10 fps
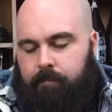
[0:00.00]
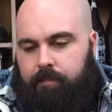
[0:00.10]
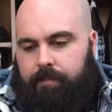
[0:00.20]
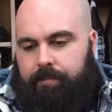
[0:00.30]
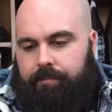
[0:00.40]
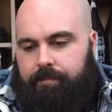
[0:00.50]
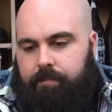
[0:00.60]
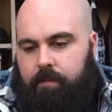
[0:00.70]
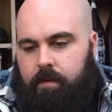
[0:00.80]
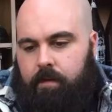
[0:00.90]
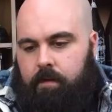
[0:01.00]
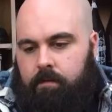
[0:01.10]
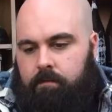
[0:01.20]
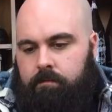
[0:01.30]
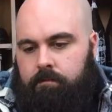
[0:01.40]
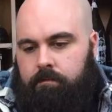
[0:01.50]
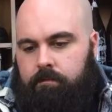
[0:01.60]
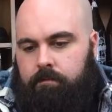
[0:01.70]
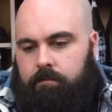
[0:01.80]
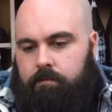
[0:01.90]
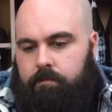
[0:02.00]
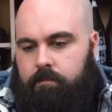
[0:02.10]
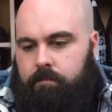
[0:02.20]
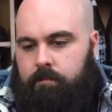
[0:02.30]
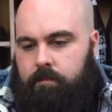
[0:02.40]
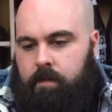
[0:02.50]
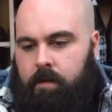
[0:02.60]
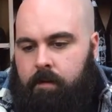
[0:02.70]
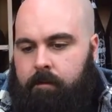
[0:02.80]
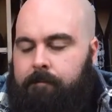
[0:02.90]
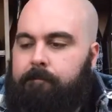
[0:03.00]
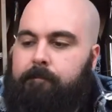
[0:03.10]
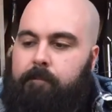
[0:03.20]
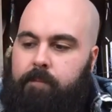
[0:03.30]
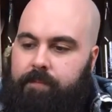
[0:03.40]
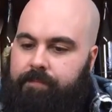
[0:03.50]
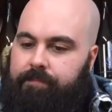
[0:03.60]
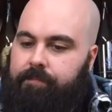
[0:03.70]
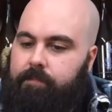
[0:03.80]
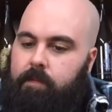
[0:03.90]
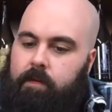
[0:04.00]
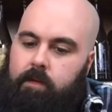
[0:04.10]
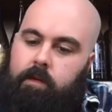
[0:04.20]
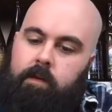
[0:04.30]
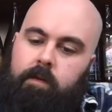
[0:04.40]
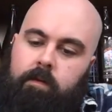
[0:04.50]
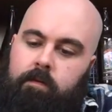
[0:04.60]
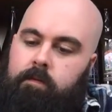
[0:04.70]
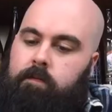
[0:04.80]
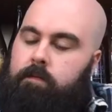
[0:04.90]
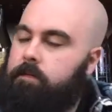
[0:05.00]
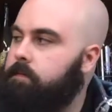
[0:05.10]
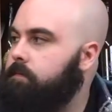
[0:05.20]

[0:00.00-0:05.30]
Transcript: The person shown says nothing.